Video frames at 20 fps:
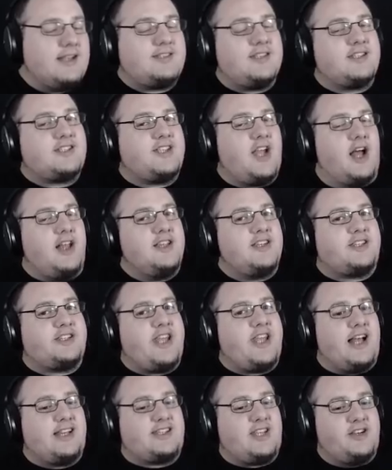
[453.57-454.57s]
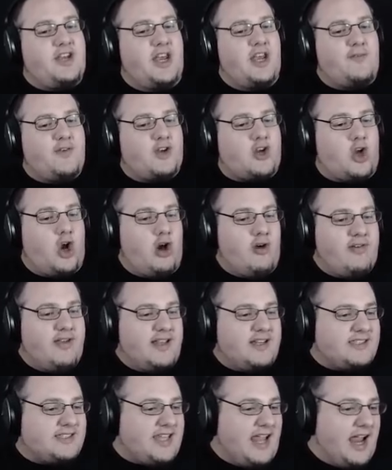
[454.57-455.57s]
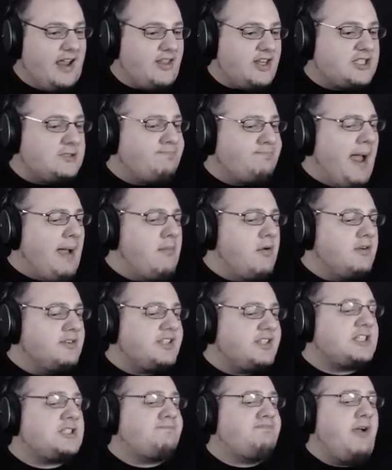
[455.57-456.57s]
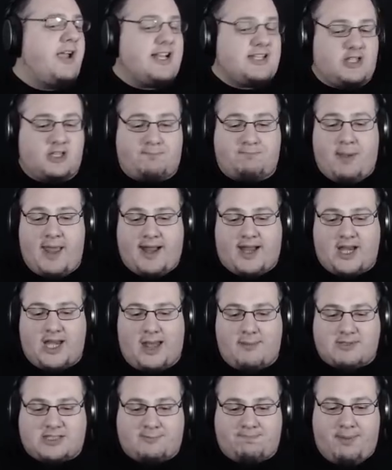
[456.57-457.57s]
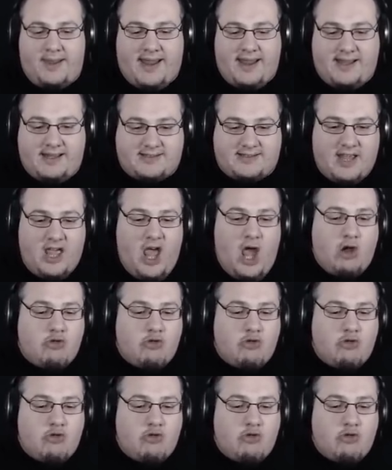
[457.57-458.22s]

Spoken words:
As the sun sets on another glorious day, the Spammals Express is picking up speed,